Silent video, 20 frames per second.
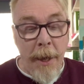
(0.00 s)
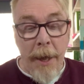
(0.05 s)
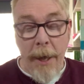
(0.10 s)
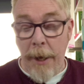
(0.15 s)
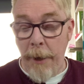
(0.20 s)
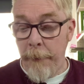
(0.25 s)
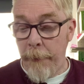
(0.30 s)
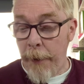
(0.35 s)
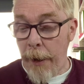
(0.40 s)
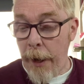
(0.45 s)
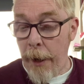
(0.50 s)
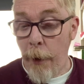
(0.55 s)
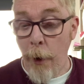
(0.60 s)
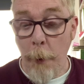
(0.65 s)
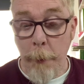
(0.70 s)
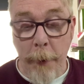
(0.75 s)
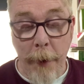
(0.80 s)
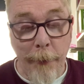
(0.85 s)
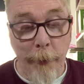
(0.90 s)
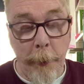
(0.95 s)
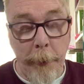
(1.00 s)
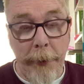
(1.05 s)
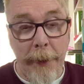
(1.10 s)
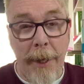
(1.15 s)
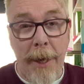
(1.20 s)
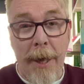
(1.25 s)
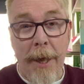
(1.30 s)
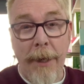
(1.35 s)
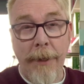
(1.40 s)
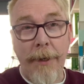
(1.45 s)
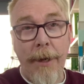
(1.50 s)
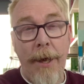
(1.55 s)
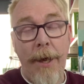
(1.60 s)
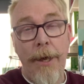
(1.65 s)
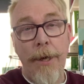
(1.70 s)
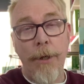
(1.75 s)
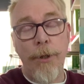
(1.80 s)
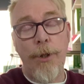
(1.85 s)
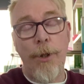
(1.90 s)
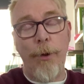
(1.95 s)
I hope everybody had
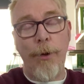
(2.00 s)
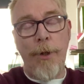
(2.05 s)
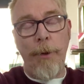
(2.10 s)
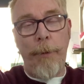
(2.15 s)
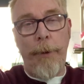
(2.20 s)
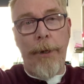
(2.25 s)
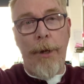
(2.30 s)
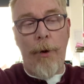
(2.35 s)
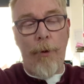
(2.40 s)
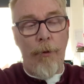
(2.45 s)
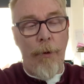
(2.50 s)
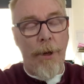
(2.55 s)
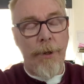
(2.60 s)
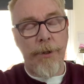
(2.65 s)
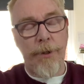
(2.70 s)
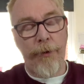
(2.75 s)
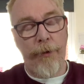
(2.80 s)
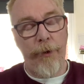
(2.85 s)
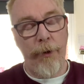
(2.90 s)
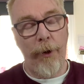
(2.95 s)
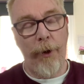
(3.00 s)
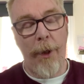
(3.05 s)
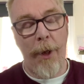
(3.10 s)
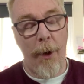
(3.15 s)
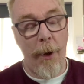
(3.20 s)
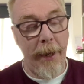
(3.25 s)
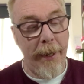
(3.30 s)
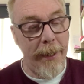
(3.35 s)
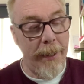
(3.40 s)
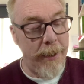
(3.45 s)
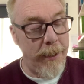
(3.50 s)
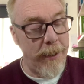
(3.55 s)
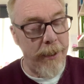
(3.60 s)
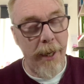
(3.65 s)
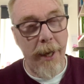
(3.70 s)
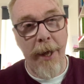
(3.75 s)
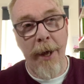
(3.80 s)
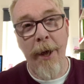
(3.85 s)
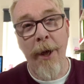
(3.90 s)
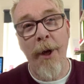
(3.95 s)
a suitably restful
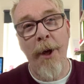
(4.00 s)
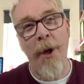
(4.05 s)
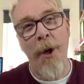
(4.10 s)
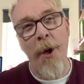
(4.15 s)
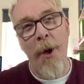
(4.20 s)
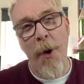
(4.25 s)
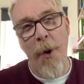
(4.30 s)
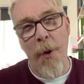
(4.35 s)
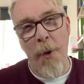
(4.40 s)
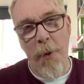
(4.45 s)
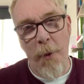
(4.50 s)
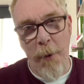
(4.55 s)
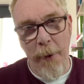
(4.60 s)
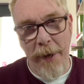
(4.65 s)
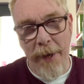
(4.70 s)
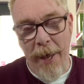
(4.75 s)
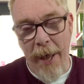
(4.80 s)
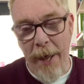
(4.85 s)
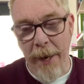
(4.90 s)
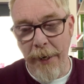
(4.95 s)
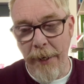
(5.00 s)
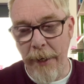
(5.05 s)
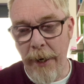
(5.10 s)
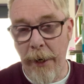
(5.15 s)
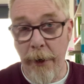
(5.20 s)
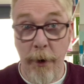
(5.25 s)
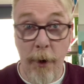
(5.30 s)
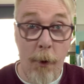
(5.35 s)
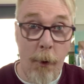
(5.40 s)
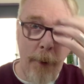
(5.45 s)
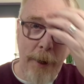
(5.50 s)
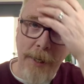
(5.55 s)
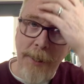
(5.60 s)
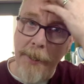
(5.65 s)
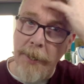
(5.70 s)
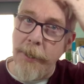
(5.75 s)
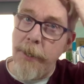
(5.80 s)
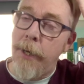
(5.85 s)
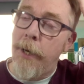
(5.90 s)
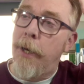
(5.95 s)
Easter weekend. I know we
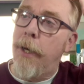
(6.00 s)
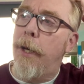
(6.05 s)
did.